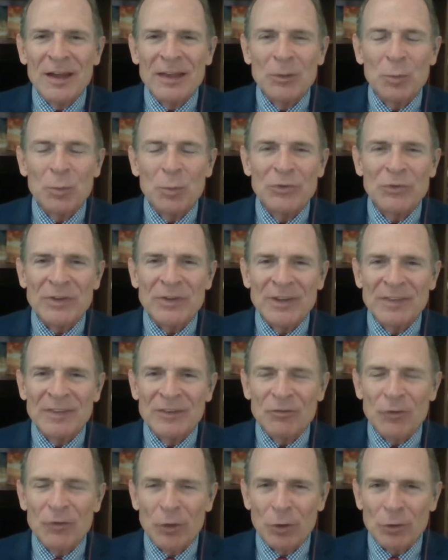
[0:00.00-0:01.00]
it was
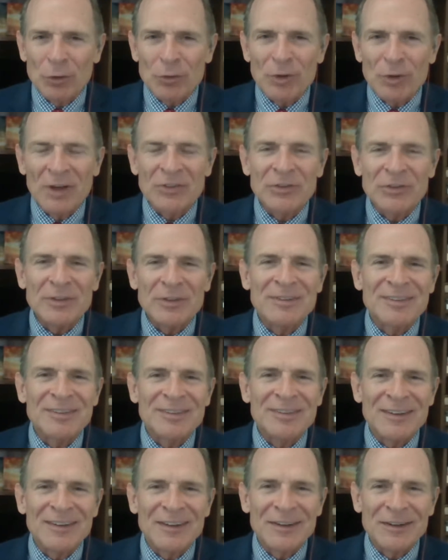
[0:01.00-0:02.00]
in the Fertile
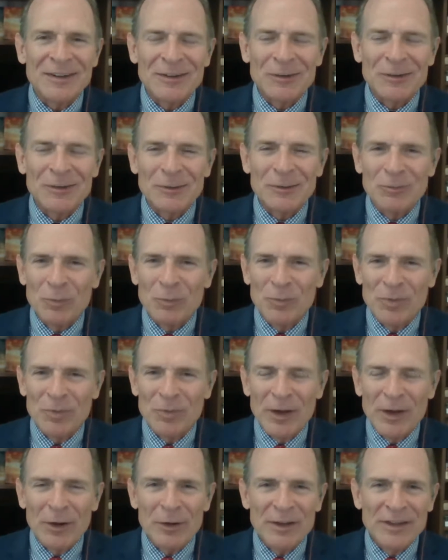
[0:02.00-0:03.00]
Crescent,
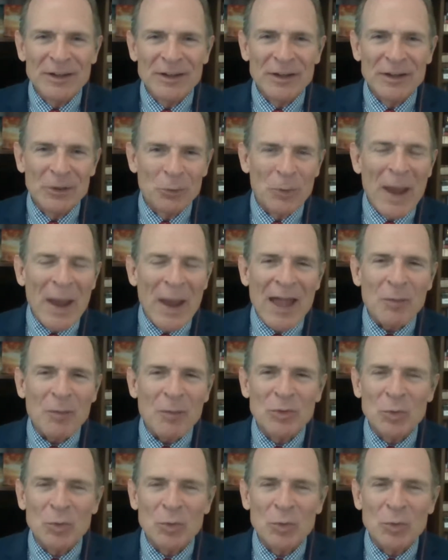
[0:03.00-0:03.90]
there in Iraq,